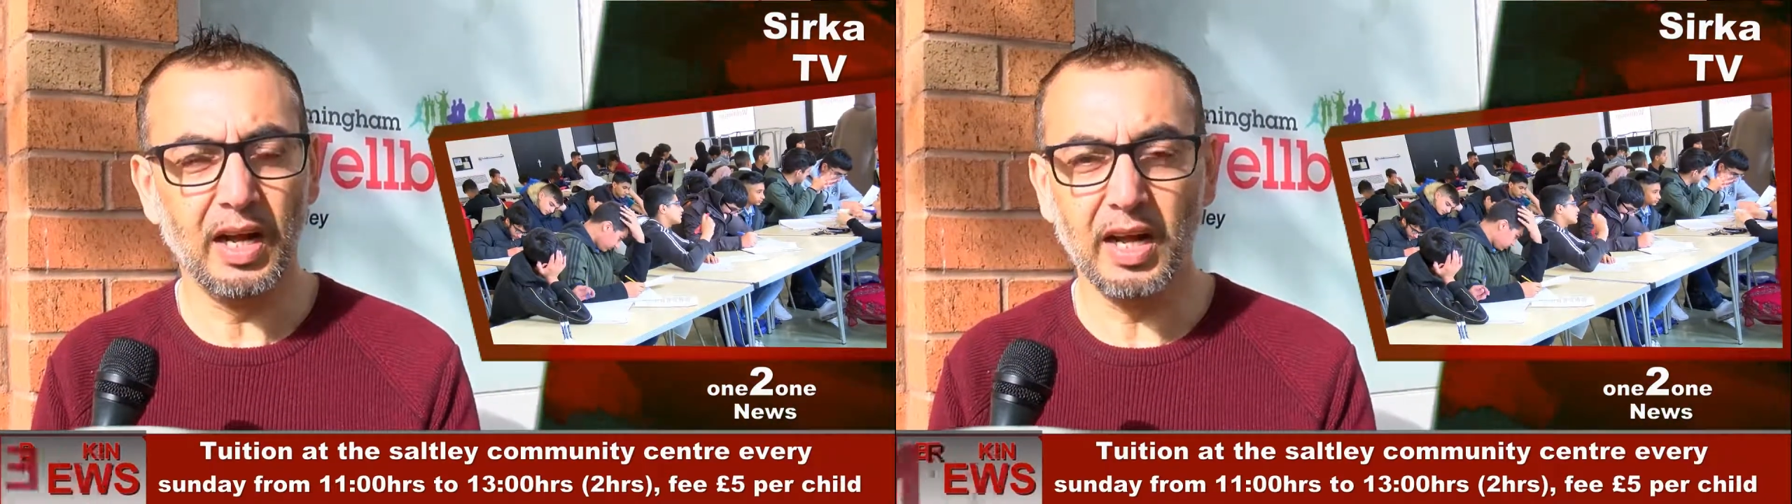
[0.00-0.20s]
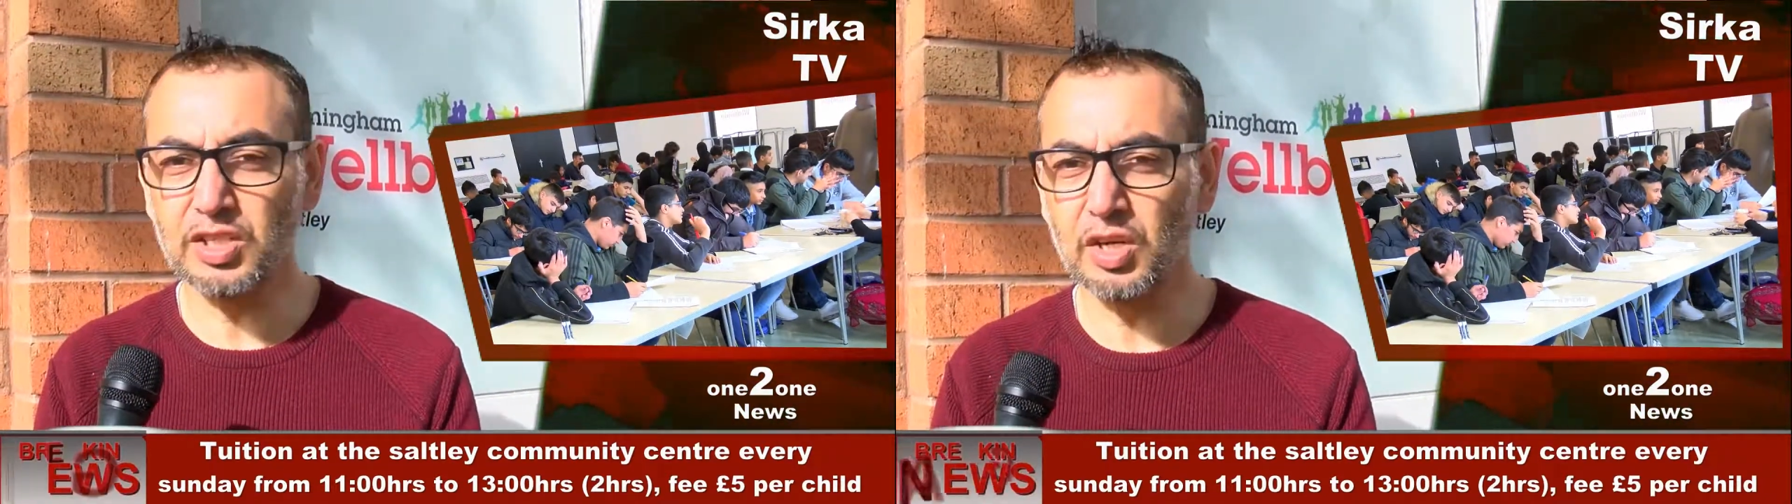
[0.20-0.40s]

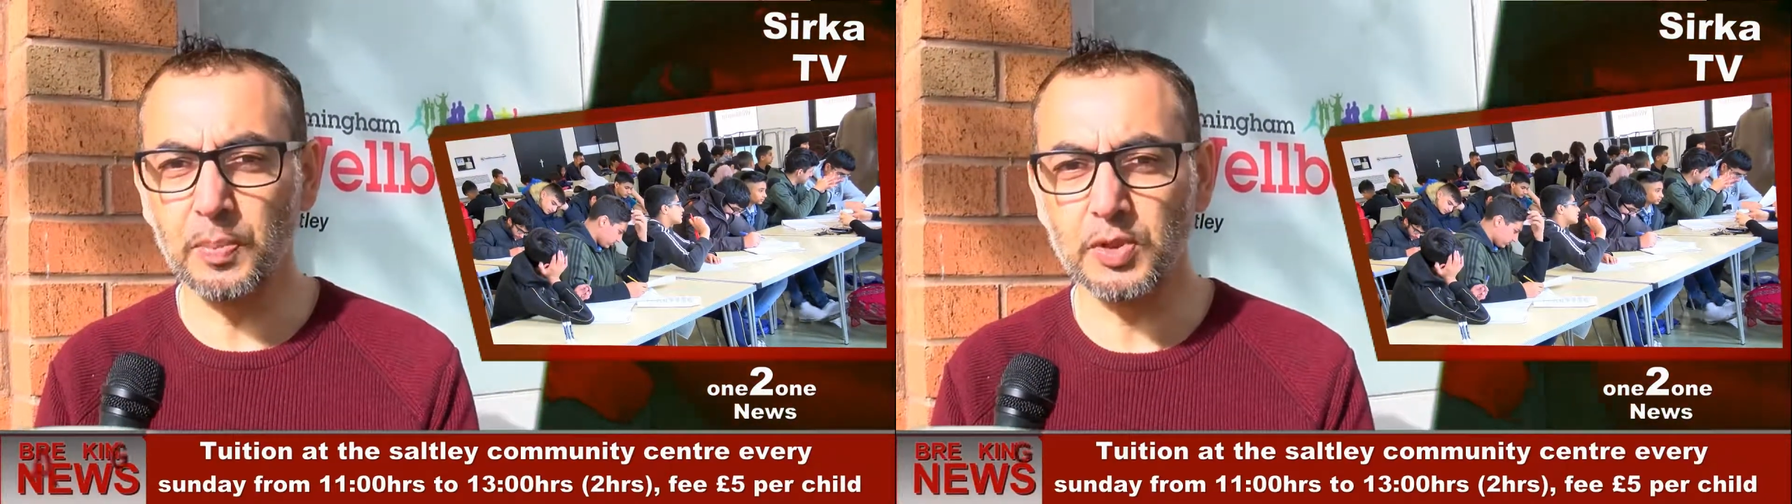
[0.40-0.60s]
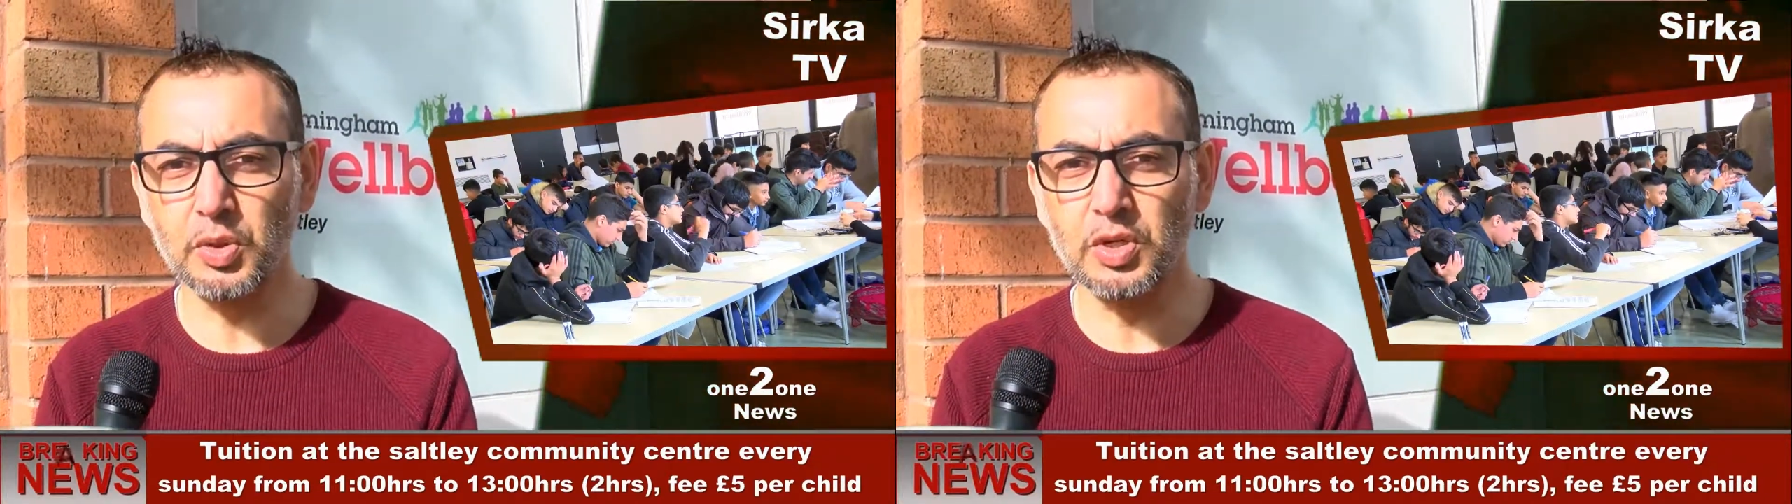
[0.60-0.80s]
It's an
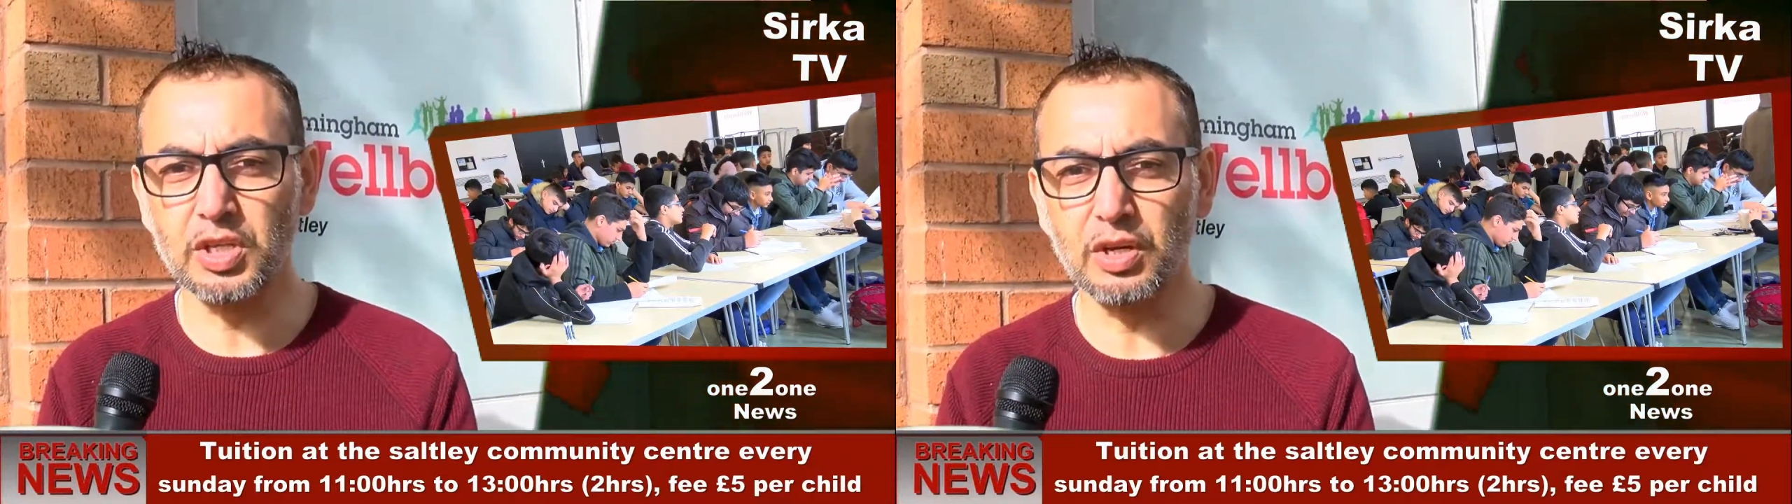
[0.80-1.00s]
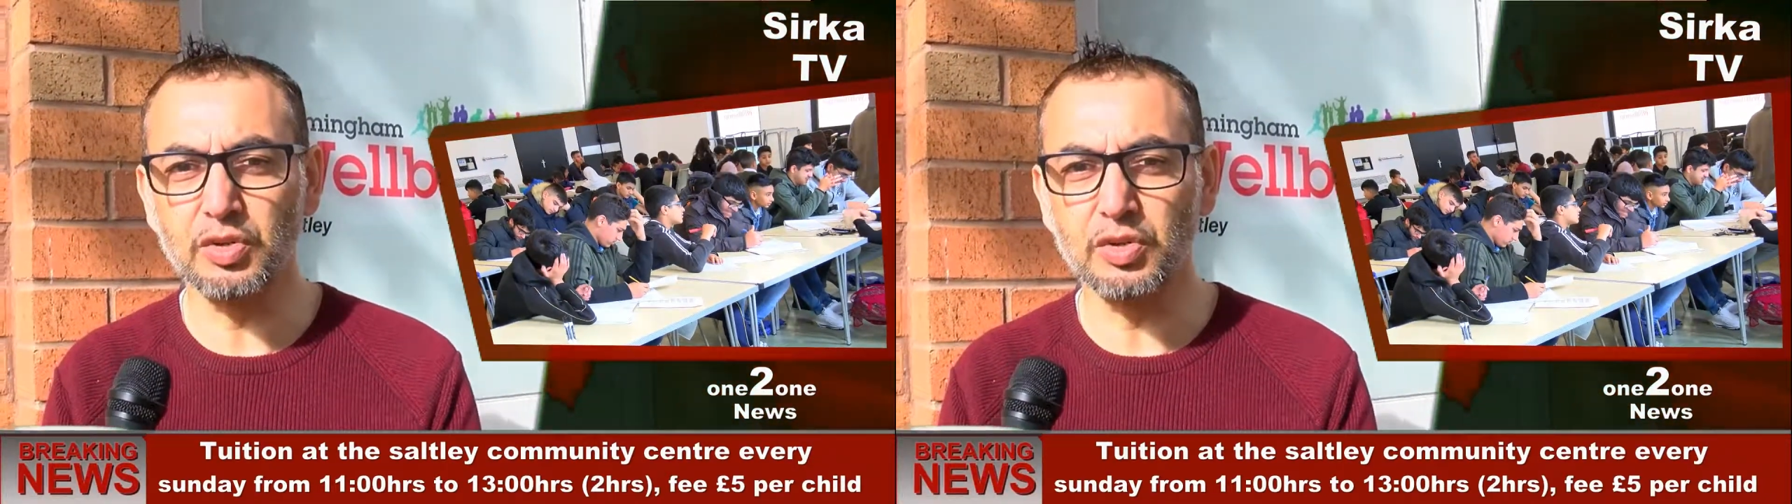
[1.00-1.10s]
opportunity